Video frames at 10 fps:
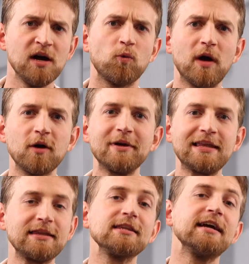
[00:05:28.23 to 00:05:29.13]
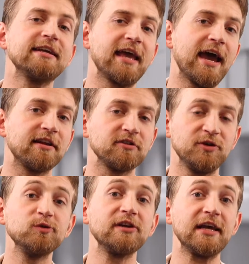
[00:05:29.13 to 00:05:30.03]
where we can light a candle
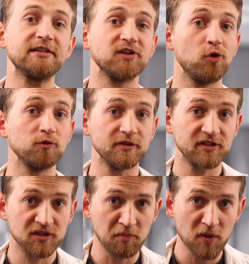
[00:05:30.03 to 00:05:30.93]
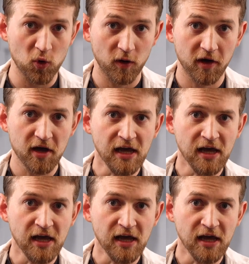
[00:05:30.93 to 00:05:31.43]
using its own smoke.